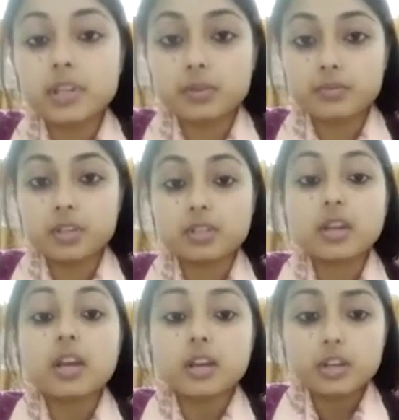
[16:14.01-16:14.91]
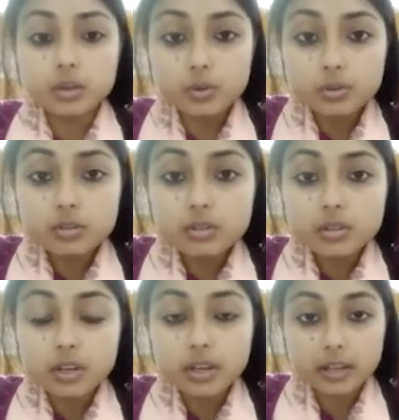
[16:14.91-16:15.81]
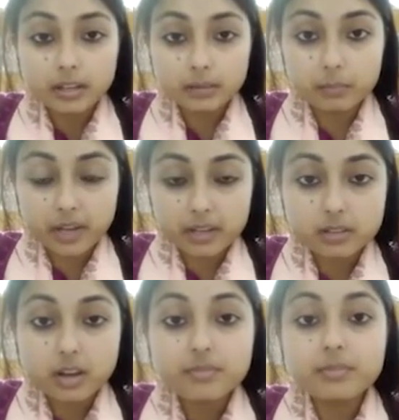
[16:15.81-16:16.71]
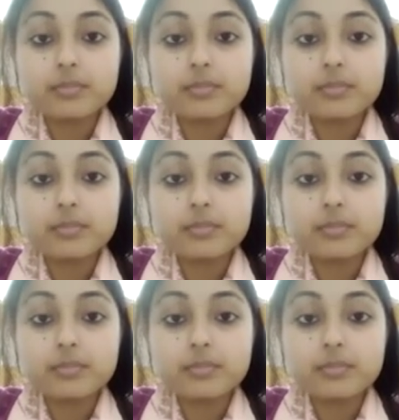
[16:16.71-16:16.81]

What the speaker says: it was used in place of